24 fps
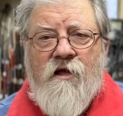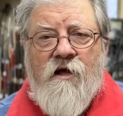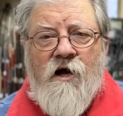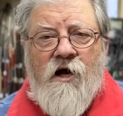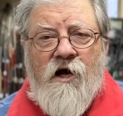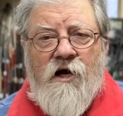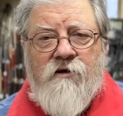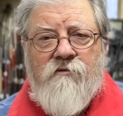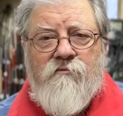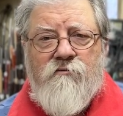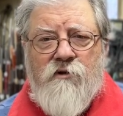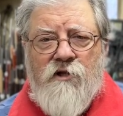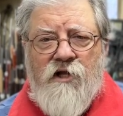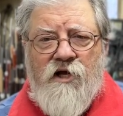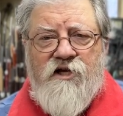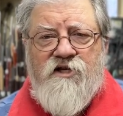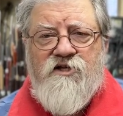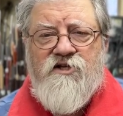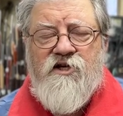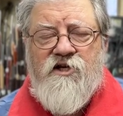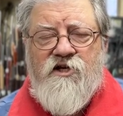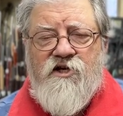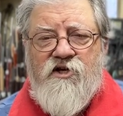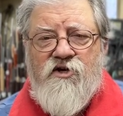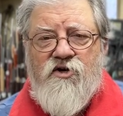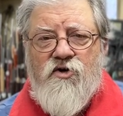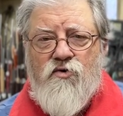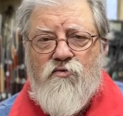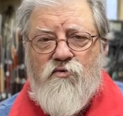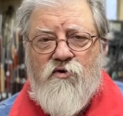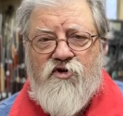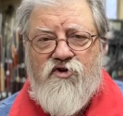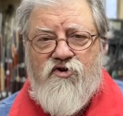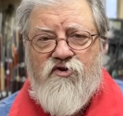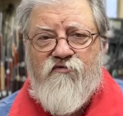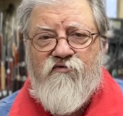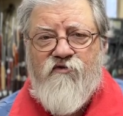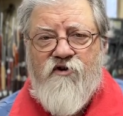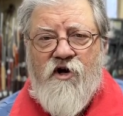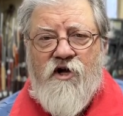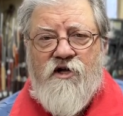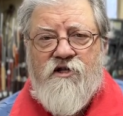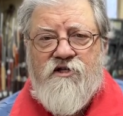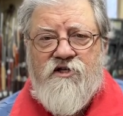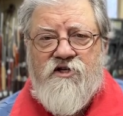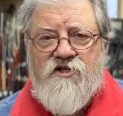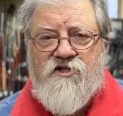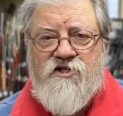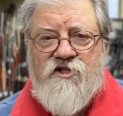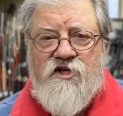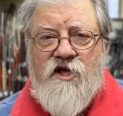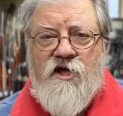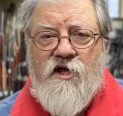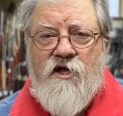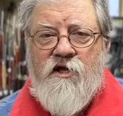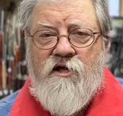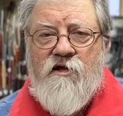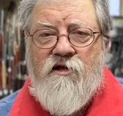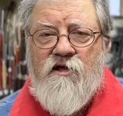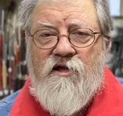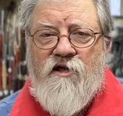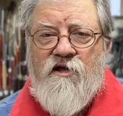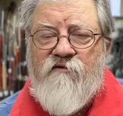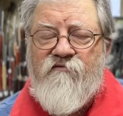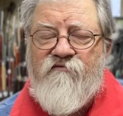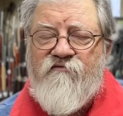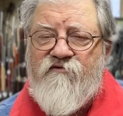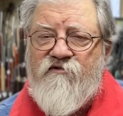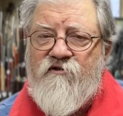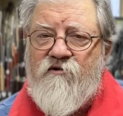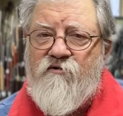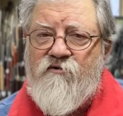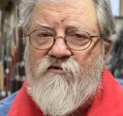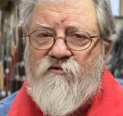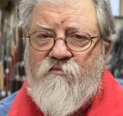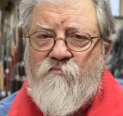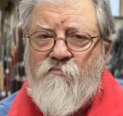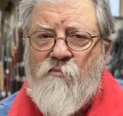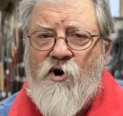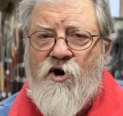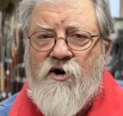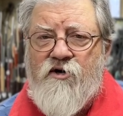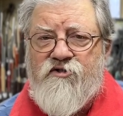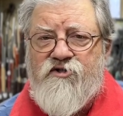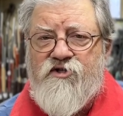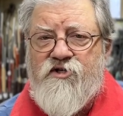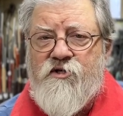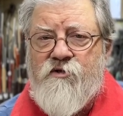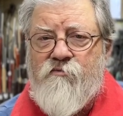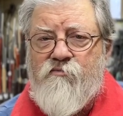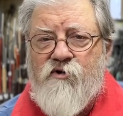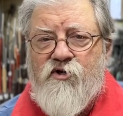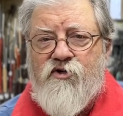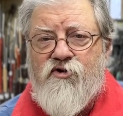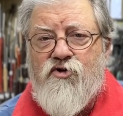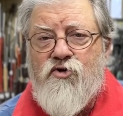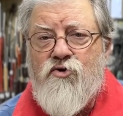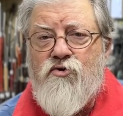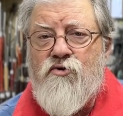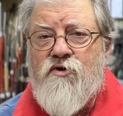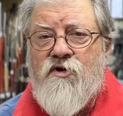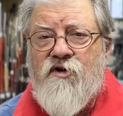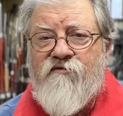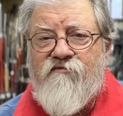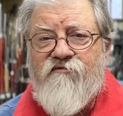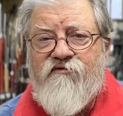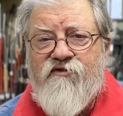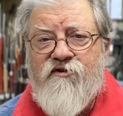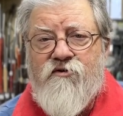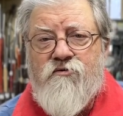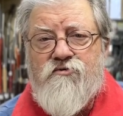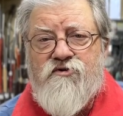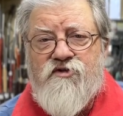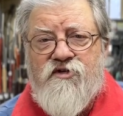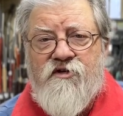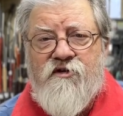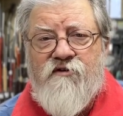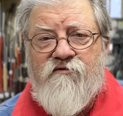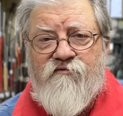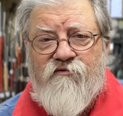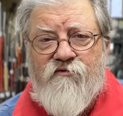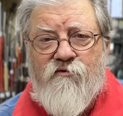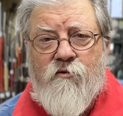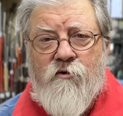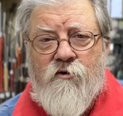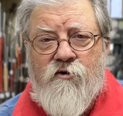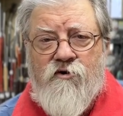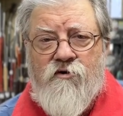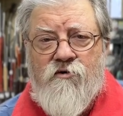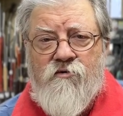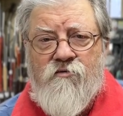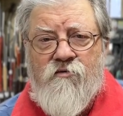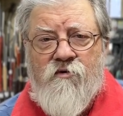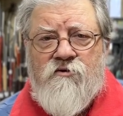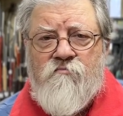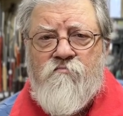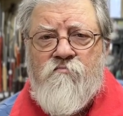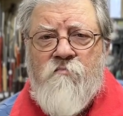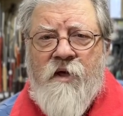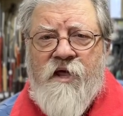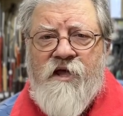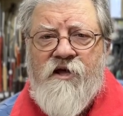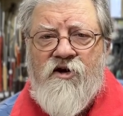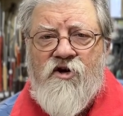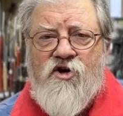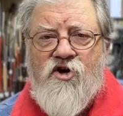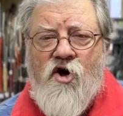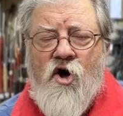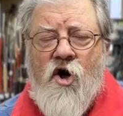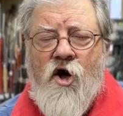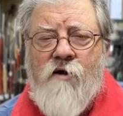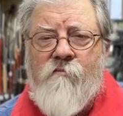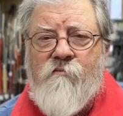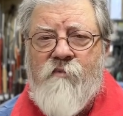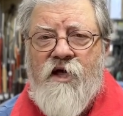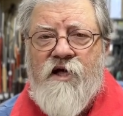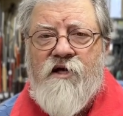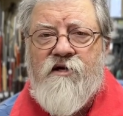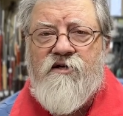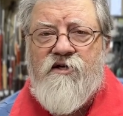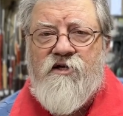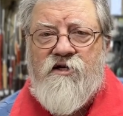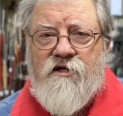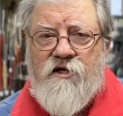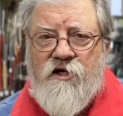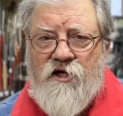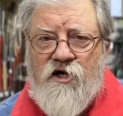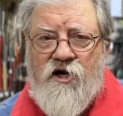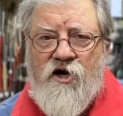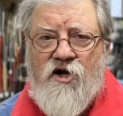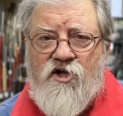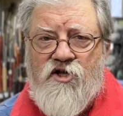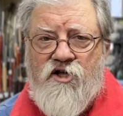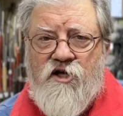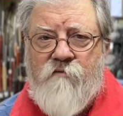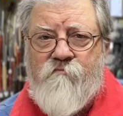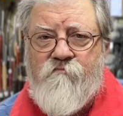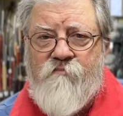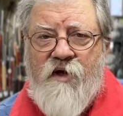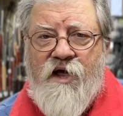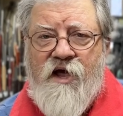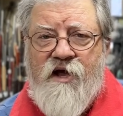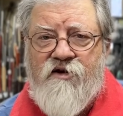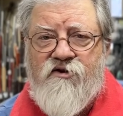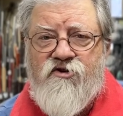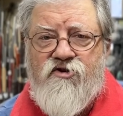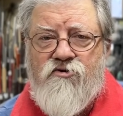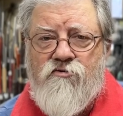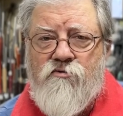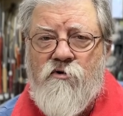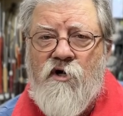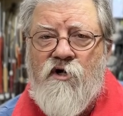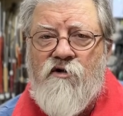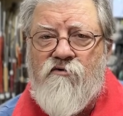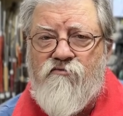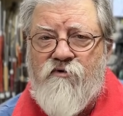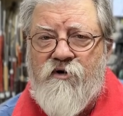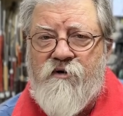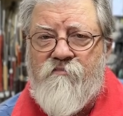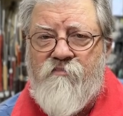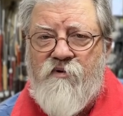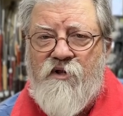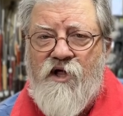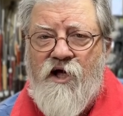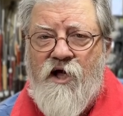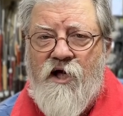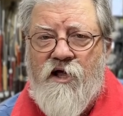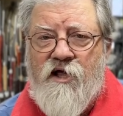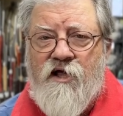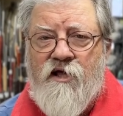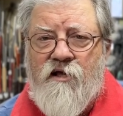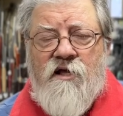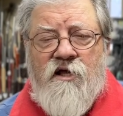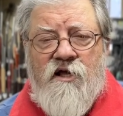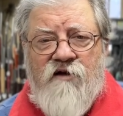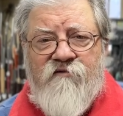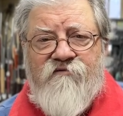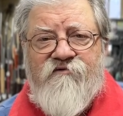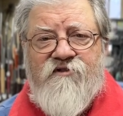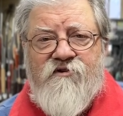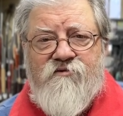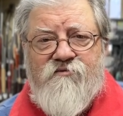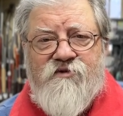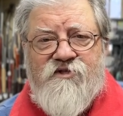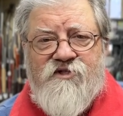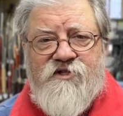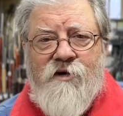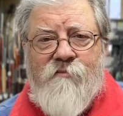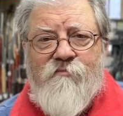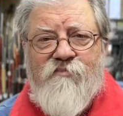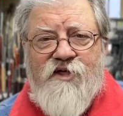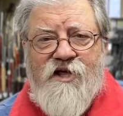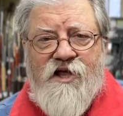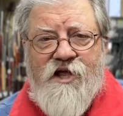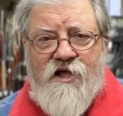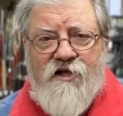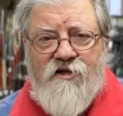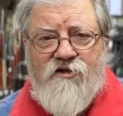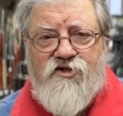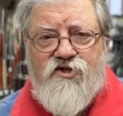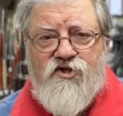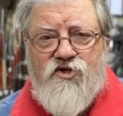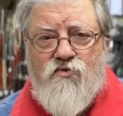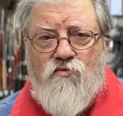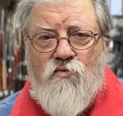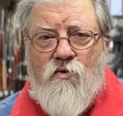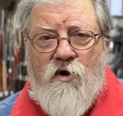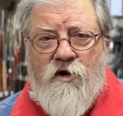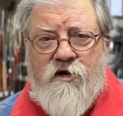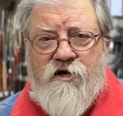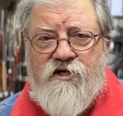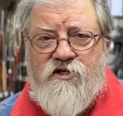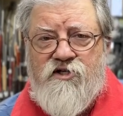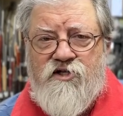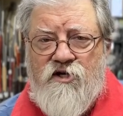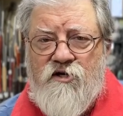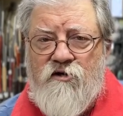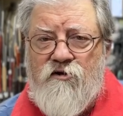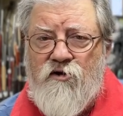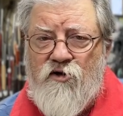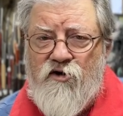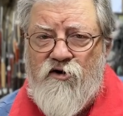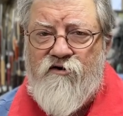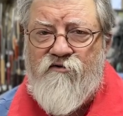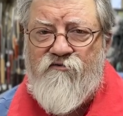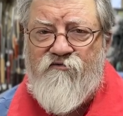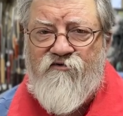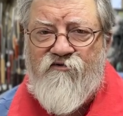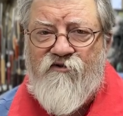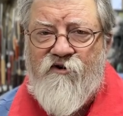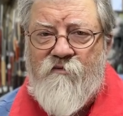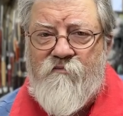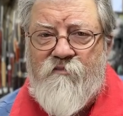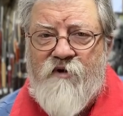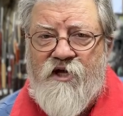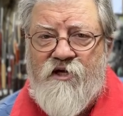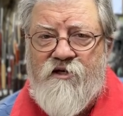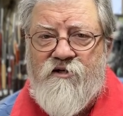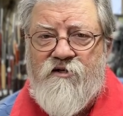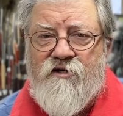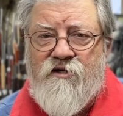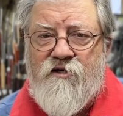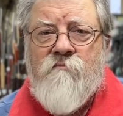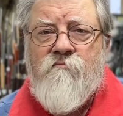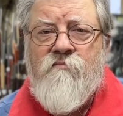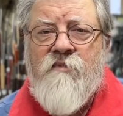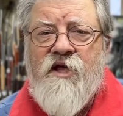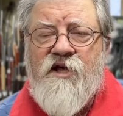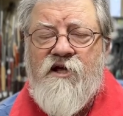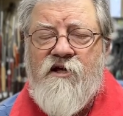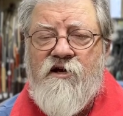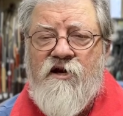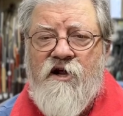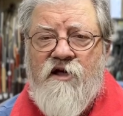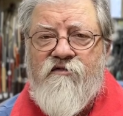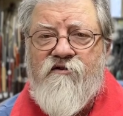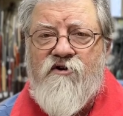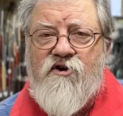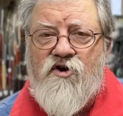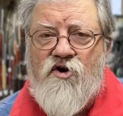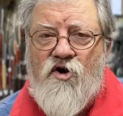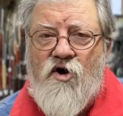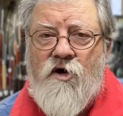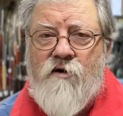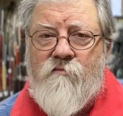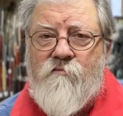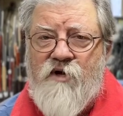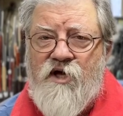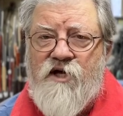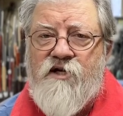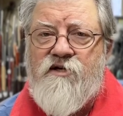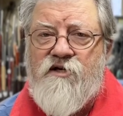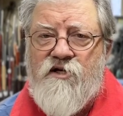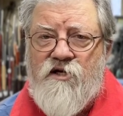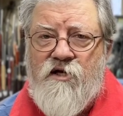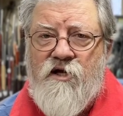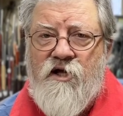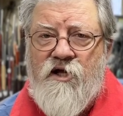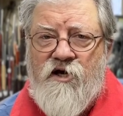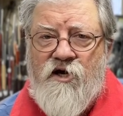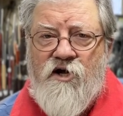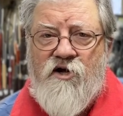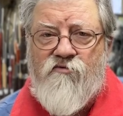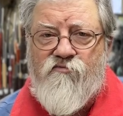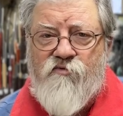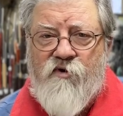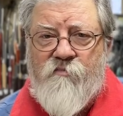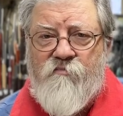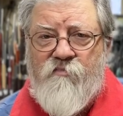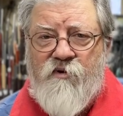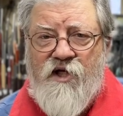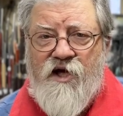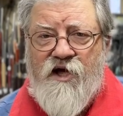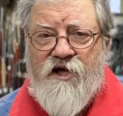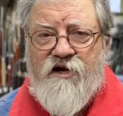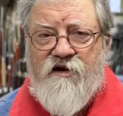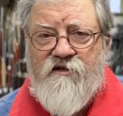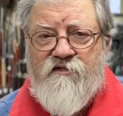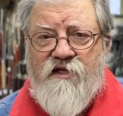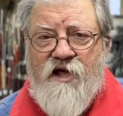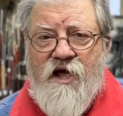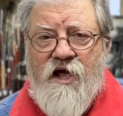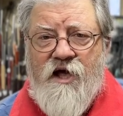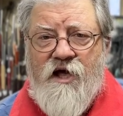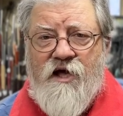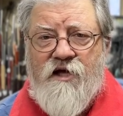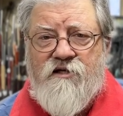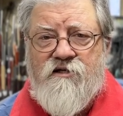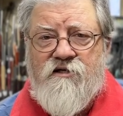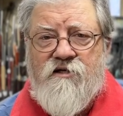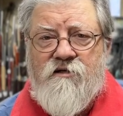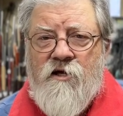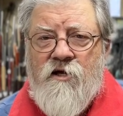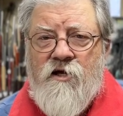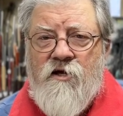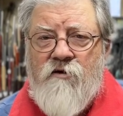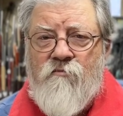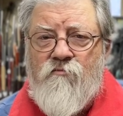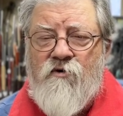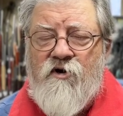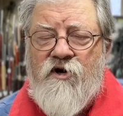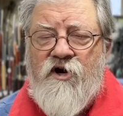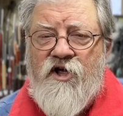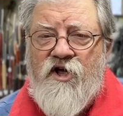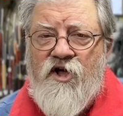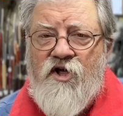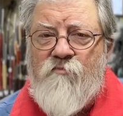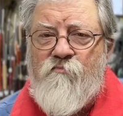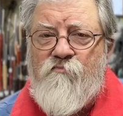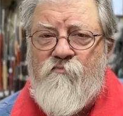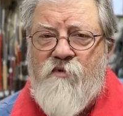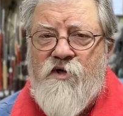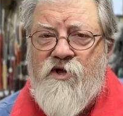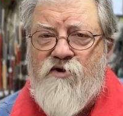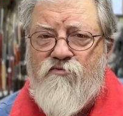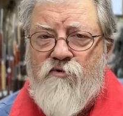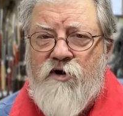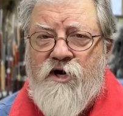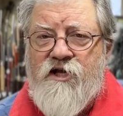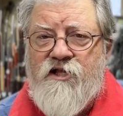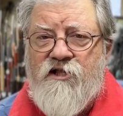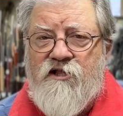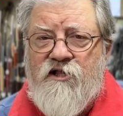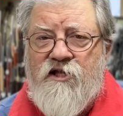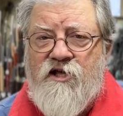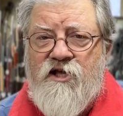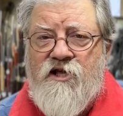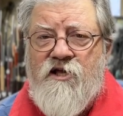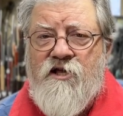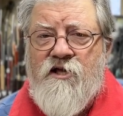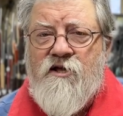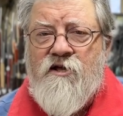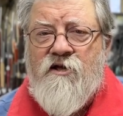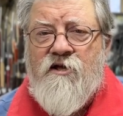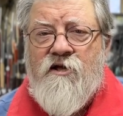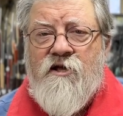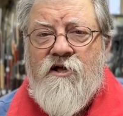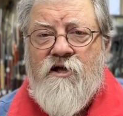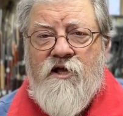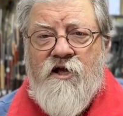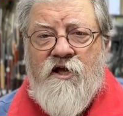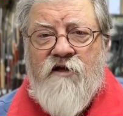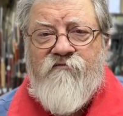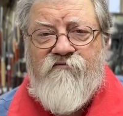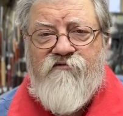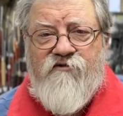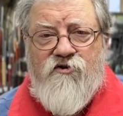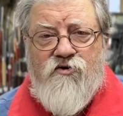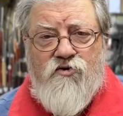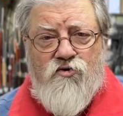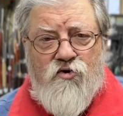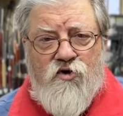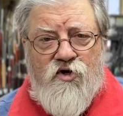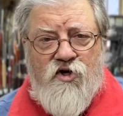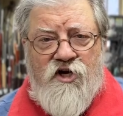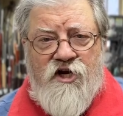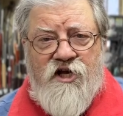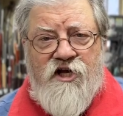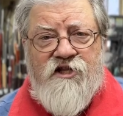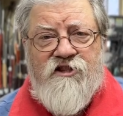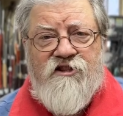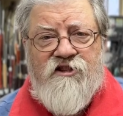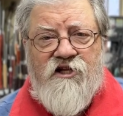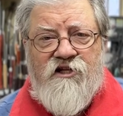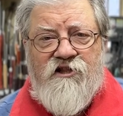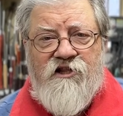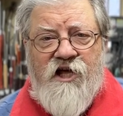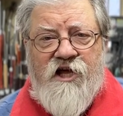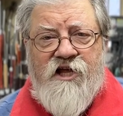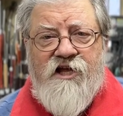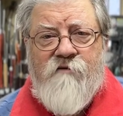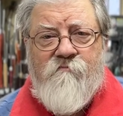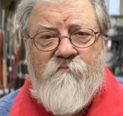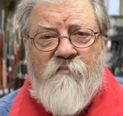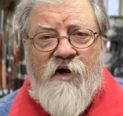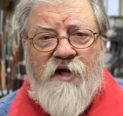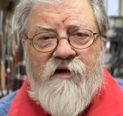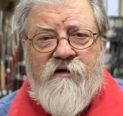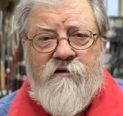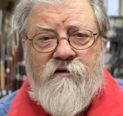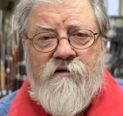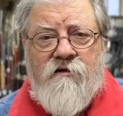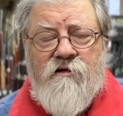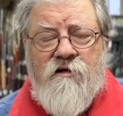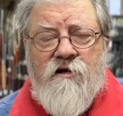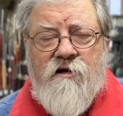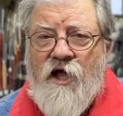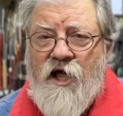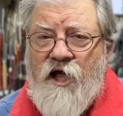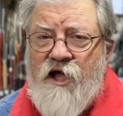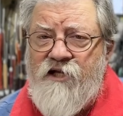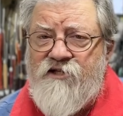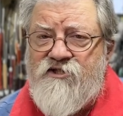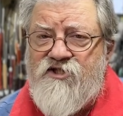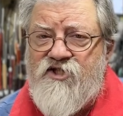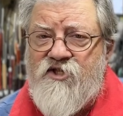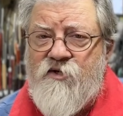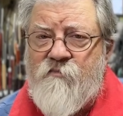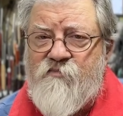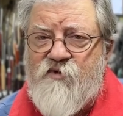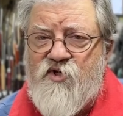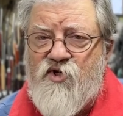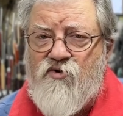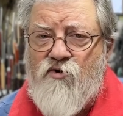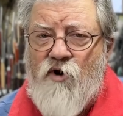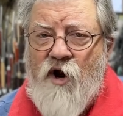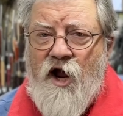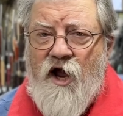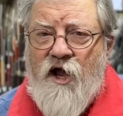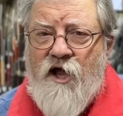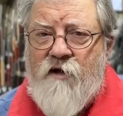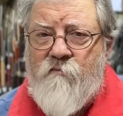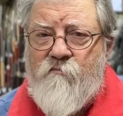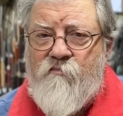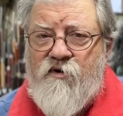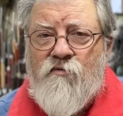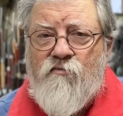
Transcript: I'd like to hear what you've got to say. If there are parts that were too confusing for you, make a comment and I'll get back to you. I'll reply. If there was something else you wanted to learn from it, make another comment and I'll reply to that. It would help me greatly if you could hit the like button and subscribe.